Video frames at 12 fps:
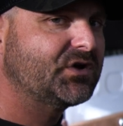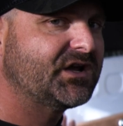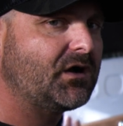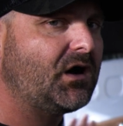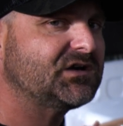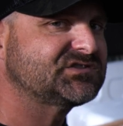can
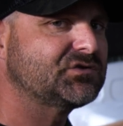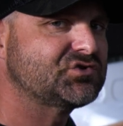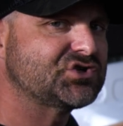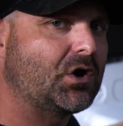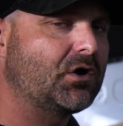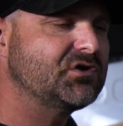also
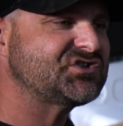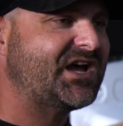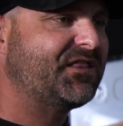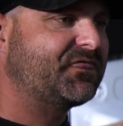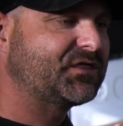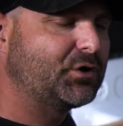charge
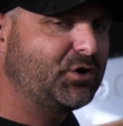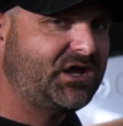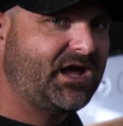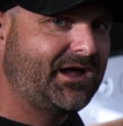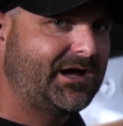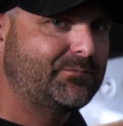at
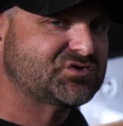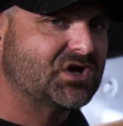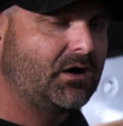30 amps